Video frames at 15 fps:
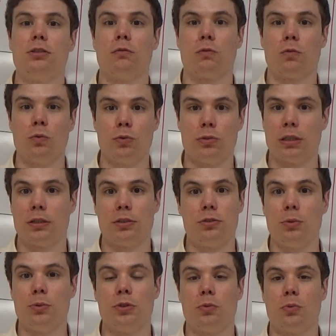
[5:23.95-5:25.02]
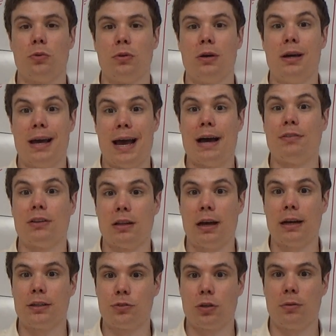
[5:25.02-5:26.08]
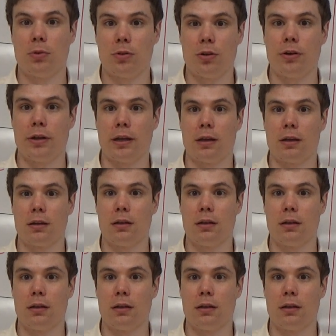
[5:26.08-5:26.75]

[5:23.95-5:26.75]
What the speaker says: of rules that the students will have a lot of trouble learning.